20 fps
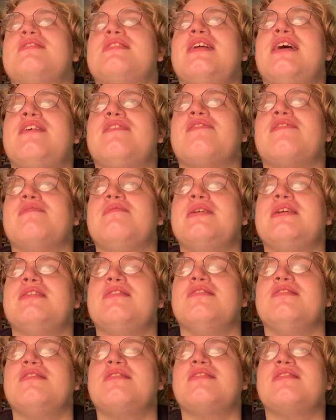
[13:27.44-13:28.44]
out for me to
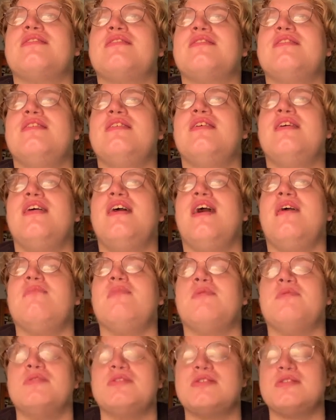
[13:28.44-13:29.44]
look. It
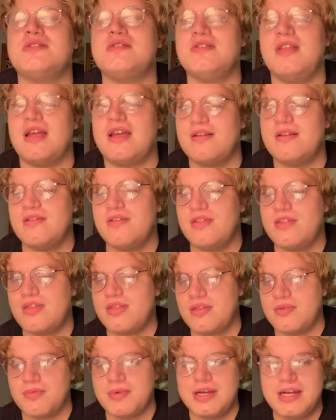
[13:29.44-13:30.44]
was like
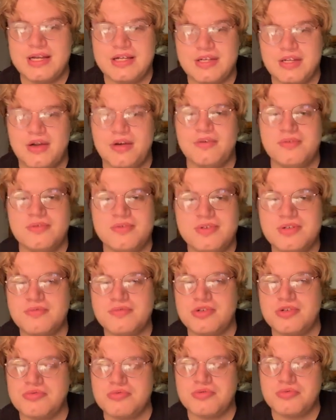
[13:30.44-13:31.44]
3-toned,
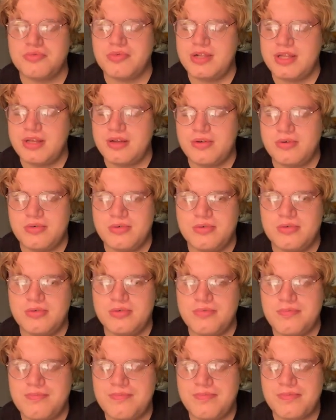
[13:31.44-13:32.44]
which was really cool.
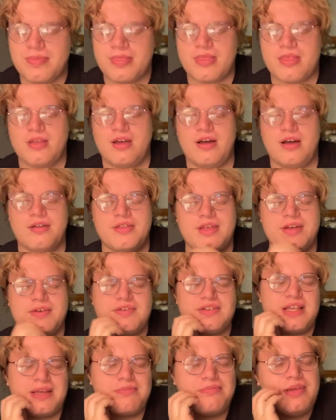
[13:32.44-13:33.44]
I think it
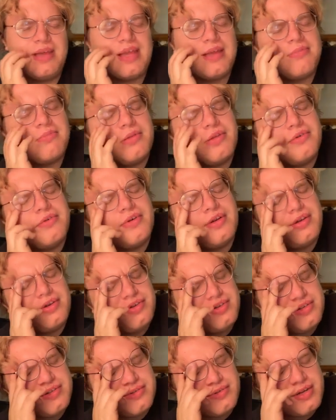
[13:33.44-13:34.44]
was like pink, blue, and
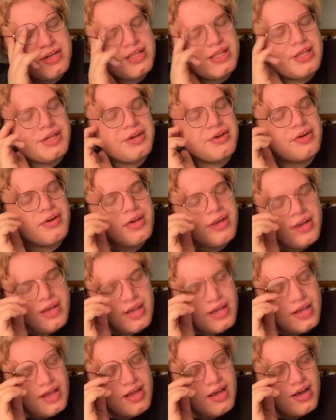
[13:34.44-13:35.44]
just clear.
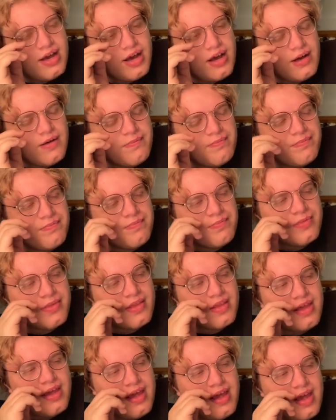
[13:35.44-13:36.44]

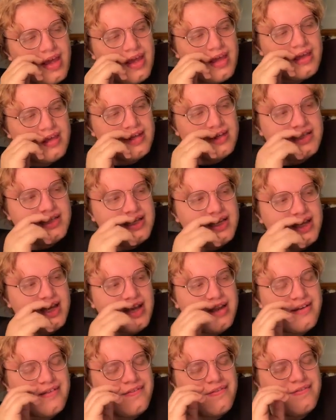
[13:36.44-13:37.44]
And
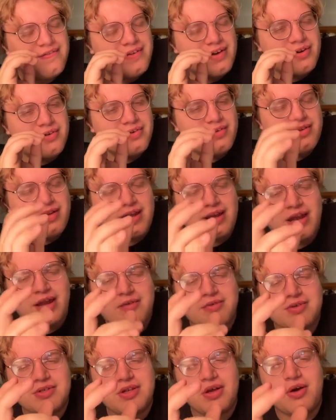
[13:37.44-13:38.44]
it felt like I
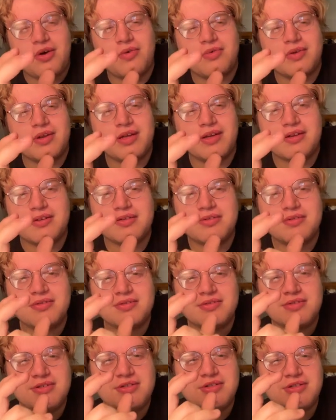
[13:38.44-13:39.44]
was holding
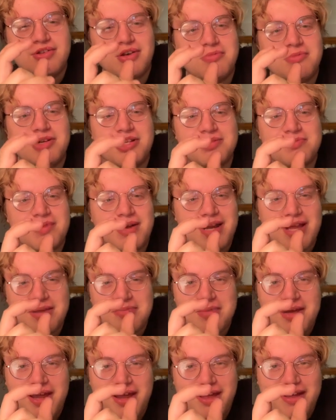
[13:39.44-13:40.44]
so much money in
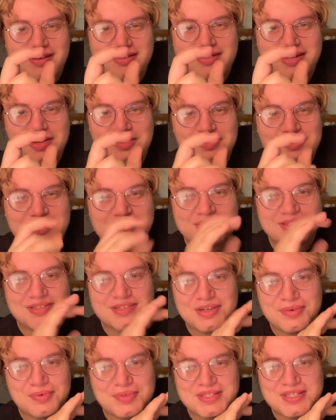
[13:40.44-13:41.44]
my hand. It was
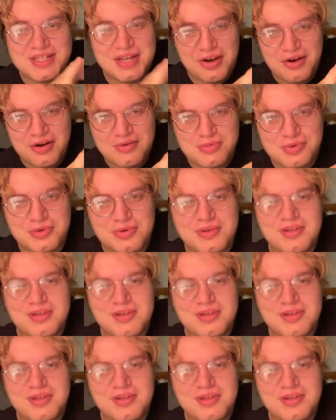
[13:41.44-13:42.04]
terrible.